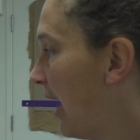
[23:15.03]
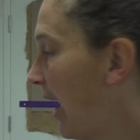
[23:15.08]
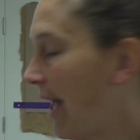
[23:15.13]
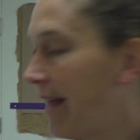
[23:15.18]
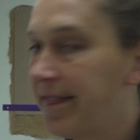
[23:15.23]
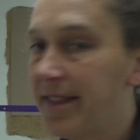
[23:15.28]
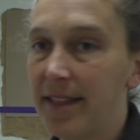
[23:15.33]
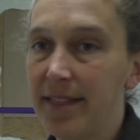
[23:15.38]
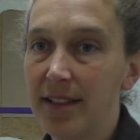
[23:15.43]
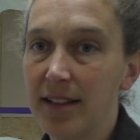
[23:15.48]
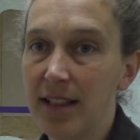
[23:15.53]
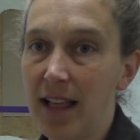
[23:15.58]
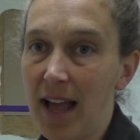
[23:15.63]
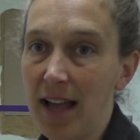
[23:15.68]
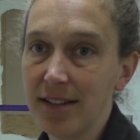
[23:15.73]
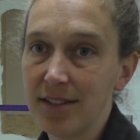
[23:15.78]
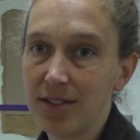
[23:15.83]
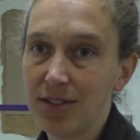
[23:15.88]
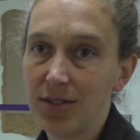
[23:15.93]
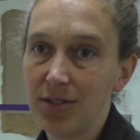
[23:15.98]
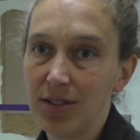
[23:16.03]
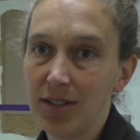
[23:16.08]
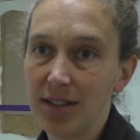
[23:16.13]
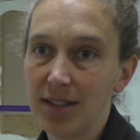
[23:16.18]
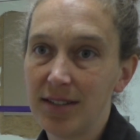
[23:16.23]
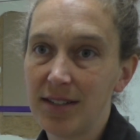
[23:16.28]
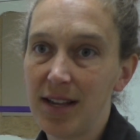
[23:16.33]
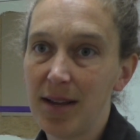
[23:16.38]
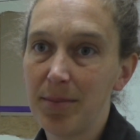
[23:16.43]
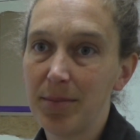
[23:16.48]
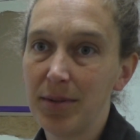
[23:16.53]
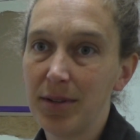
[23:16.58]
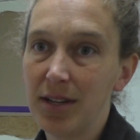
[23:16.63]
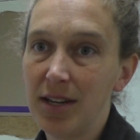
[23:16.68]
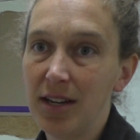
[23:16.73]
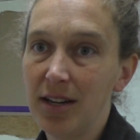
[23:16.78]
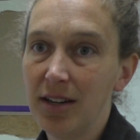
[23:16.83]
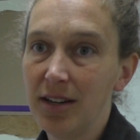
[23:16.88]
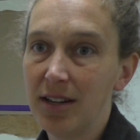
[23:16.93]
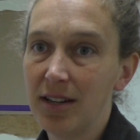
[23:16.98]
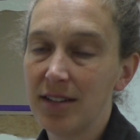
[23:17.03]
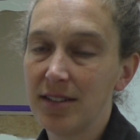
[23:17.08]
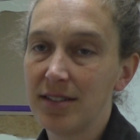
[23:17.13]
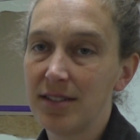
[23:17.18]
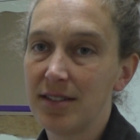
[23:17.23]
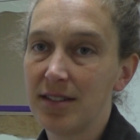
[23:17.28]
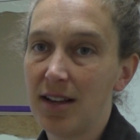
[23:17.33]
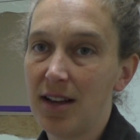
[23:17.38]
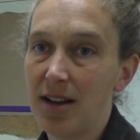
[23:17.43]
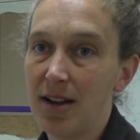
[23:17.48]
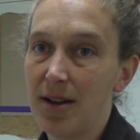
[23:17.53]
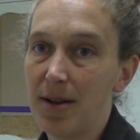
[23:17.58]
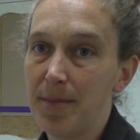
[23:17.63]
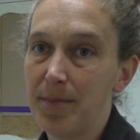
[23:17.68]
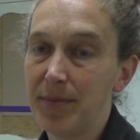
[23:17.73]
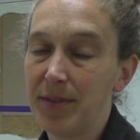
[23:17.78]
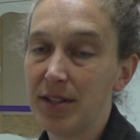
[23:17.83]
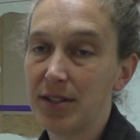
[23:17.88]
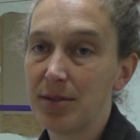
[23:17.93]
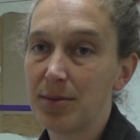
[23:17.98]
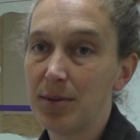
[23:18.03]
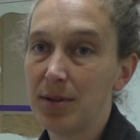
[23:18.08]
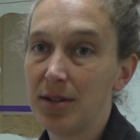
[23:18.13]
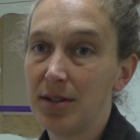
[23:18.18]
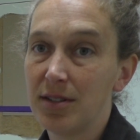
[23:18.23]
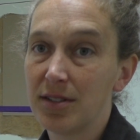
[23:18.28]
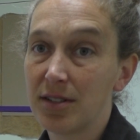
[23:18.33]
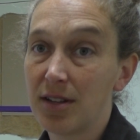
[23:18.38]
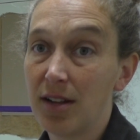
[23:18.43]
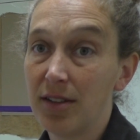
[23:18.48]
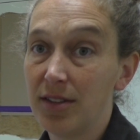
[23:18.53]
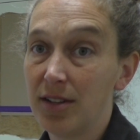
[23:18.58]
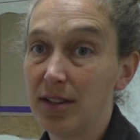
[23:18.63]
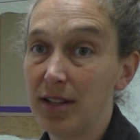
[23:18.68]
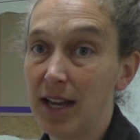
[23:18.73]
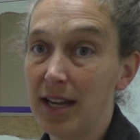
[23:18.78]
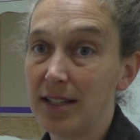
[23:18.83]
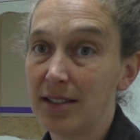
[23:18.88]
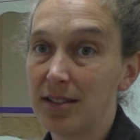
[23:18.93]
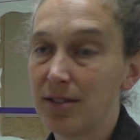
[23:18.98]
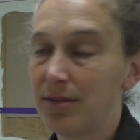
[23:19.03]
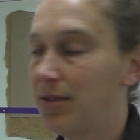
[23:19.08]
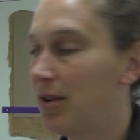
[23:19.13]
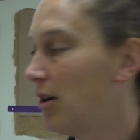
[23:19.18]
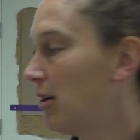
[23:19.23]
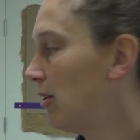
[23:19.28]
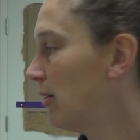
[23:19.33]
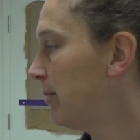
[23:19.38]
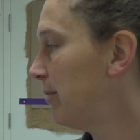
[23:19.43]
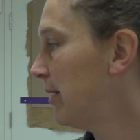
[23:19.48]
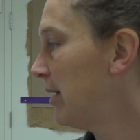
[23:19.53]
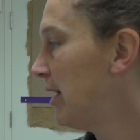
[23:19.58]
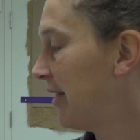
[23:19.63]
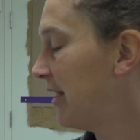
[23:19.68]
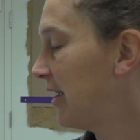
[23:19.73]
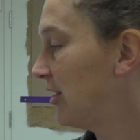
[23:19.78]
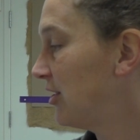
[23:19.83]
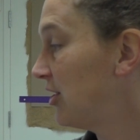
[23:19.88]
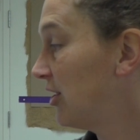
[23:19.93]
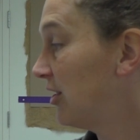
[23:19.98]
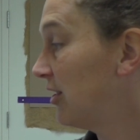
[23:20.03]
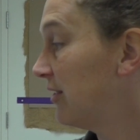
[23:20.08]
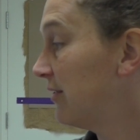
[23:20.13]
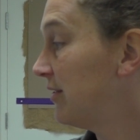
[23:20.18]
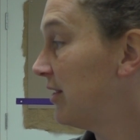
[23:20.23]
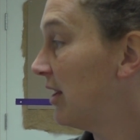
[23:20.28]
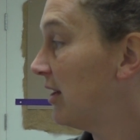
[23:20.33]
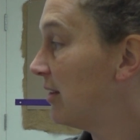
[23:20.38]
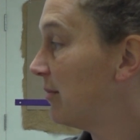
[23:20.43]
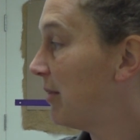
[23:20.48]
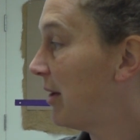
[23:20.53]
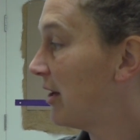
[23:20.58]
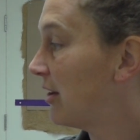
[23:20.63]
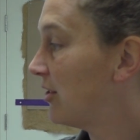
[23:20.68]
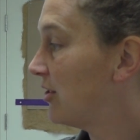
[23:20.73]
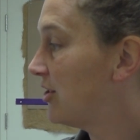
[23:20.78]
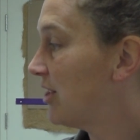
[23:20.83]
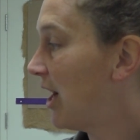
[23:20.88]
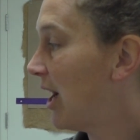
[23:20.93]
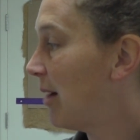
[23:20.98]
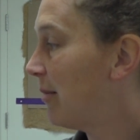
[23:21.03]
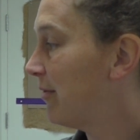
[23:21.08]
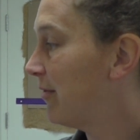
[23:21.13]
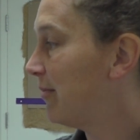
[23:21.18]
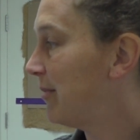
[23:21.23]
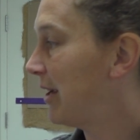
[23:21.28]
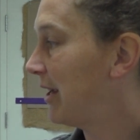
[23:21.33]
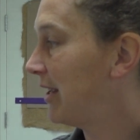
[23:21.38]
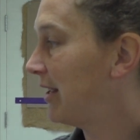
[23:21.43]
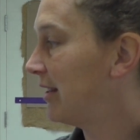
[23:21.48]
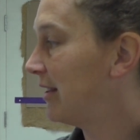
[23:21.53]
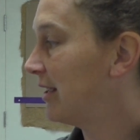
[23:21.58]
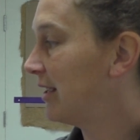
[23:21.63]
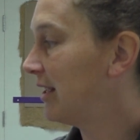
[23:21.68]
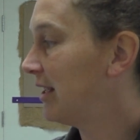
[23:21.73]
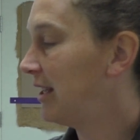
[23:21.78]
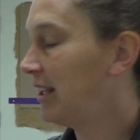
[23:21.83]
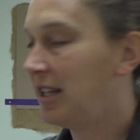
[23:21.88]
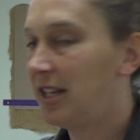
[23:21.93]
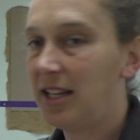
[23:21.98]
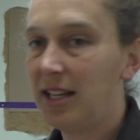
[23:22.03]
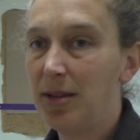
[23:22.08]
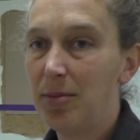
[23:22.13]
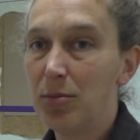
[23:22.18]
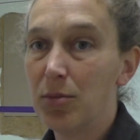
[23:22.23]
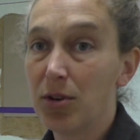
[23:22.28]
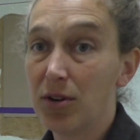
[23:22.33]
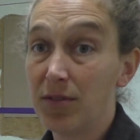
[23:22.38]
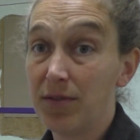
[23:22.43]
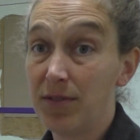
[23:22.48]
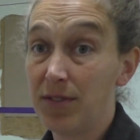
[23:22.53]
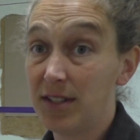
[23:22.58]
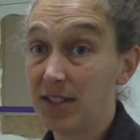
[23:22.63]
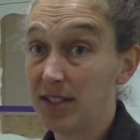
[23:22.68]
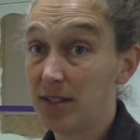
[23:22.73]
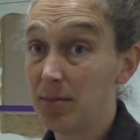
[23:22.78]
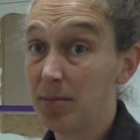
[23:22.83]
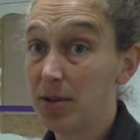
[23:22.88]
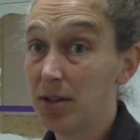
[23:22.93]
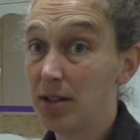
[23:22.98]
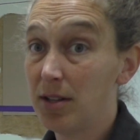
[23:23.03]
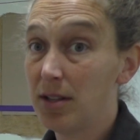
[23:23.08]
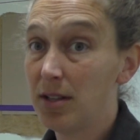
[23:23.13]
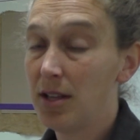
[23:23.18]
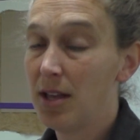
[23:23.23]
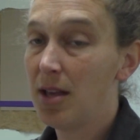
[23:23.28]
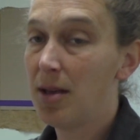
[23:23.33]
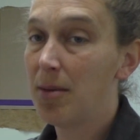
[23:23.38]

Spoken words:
And then the last student example here is, this one is called the Lights of Hope. I think she could have done a better job of making the key more visible,